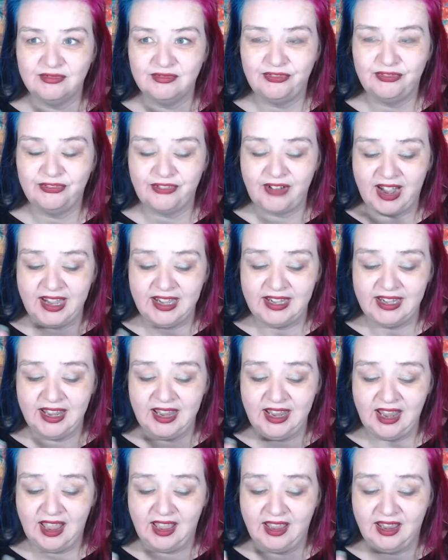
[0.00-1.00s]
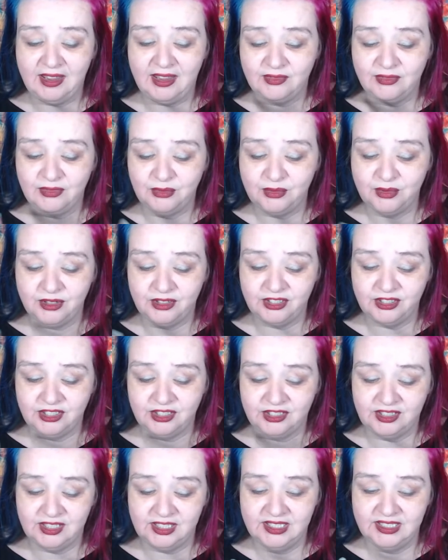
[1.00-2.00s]
Friday, I have
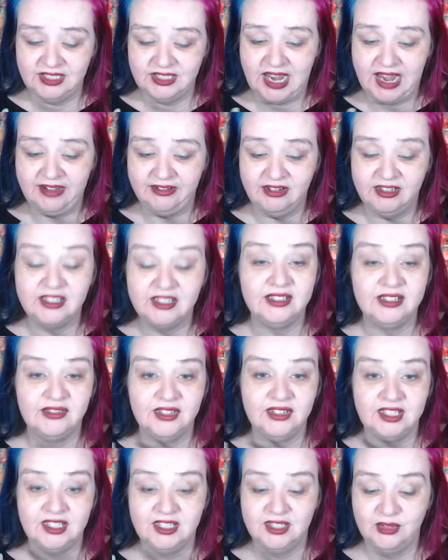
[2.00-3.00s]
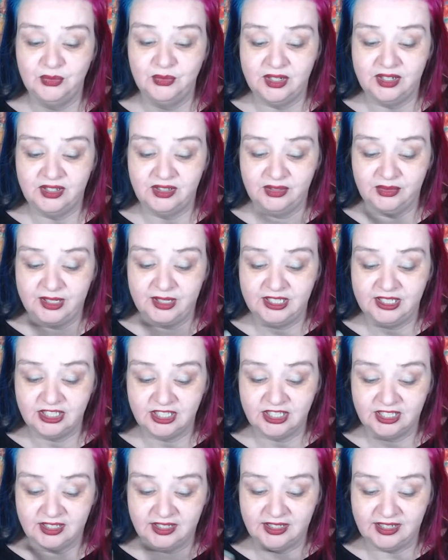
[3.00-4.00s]
watched the entirety of season one of The
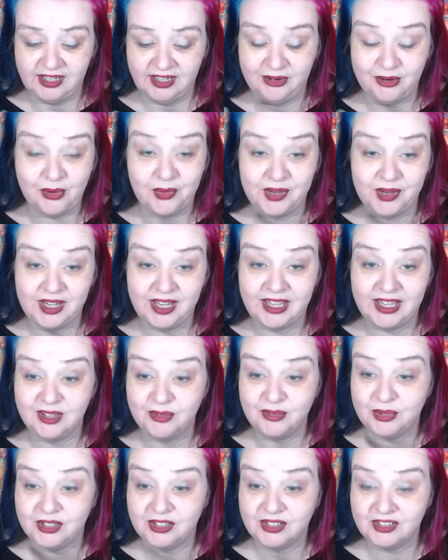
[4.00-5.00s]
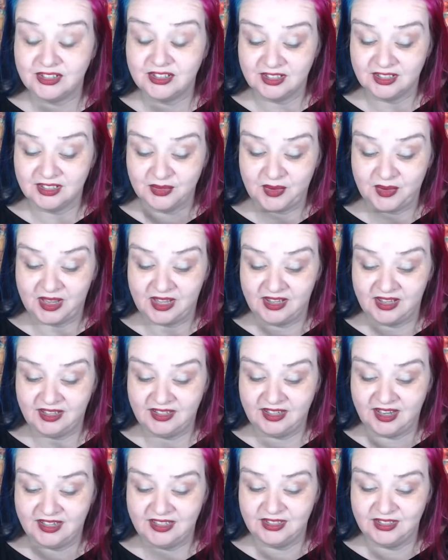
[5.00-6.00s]
Witcher, and now I want to get the books as well.
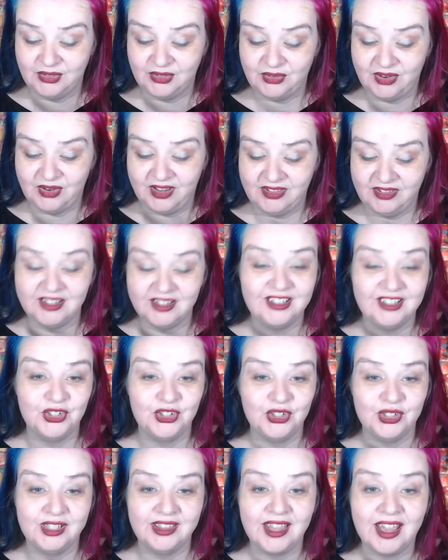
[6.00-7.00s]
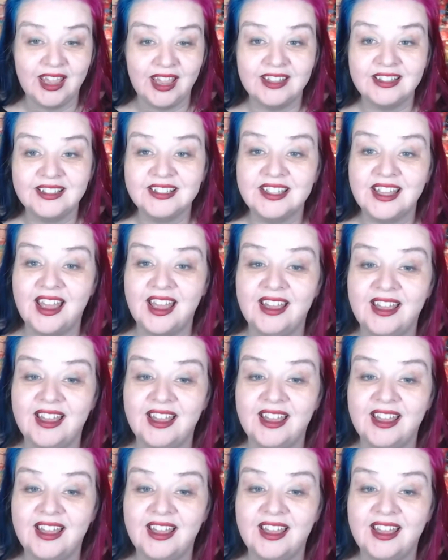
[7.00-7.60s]
I, I did rather enjoy that.